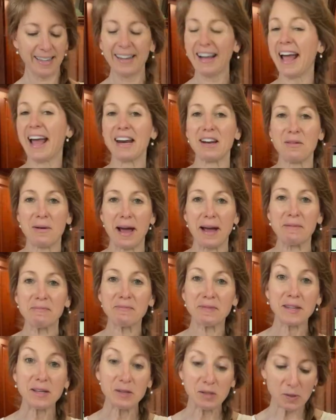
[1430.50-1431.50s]
Anyway,
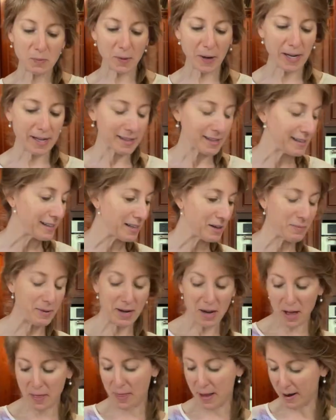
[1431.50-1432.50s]
sprinkle a little bit
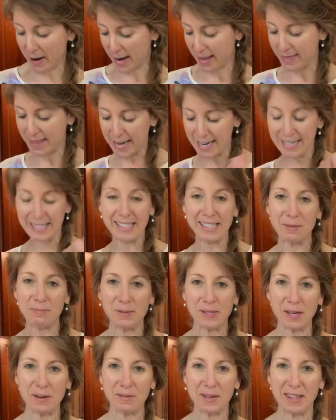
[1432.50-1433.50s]
on there and then he
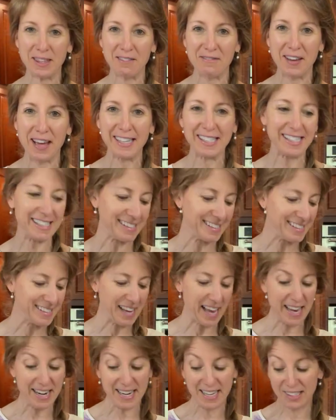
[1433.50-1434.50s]
dips it with the veggies
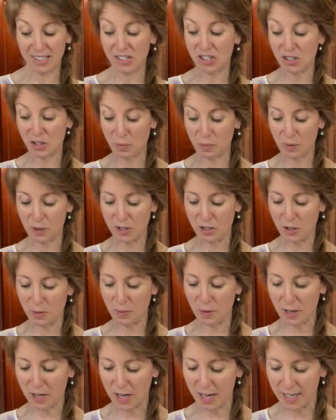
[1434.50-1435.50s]
and it's super,
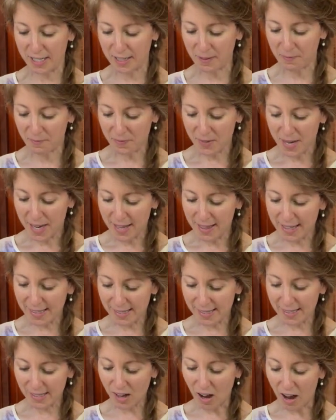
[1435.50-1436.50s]
super good. This
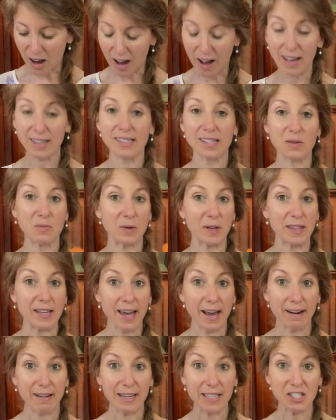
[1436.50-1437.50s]
is awesome with
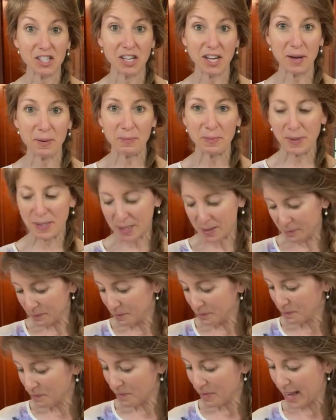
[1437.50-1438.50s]
carrot chips
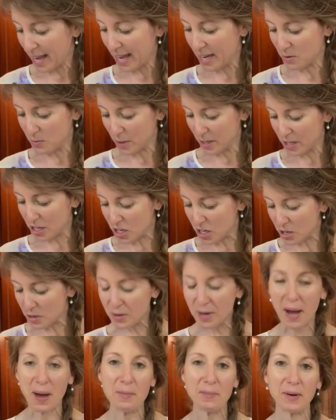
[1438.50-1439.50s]
and with
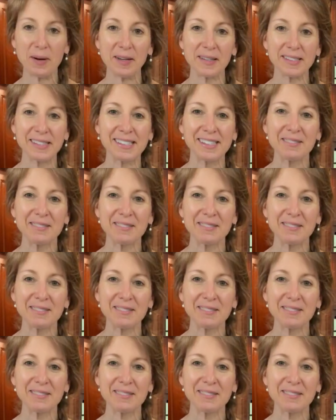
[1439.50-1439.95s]
cucumbers.